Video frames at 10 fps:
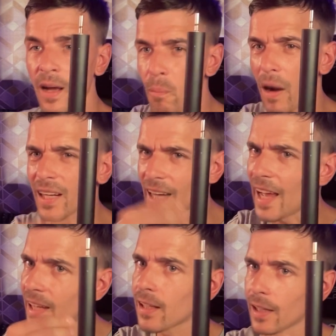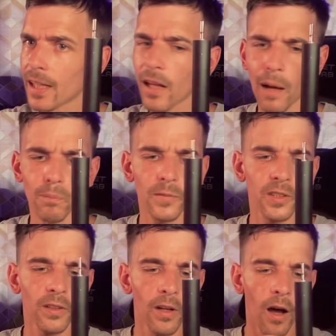Magnetically
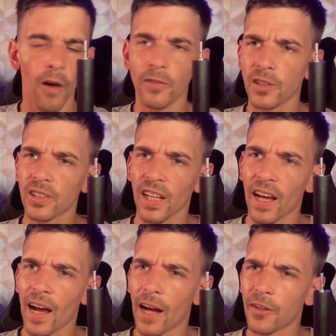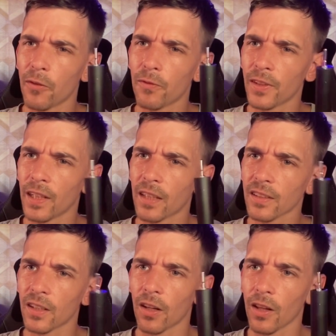clamps. Obviously, I don't think that's
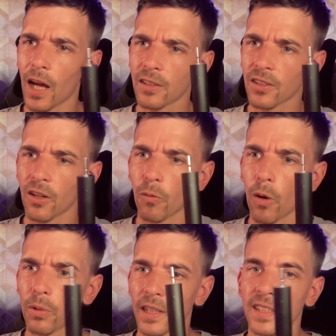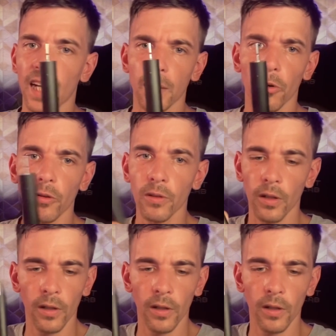going to last on a wobbly table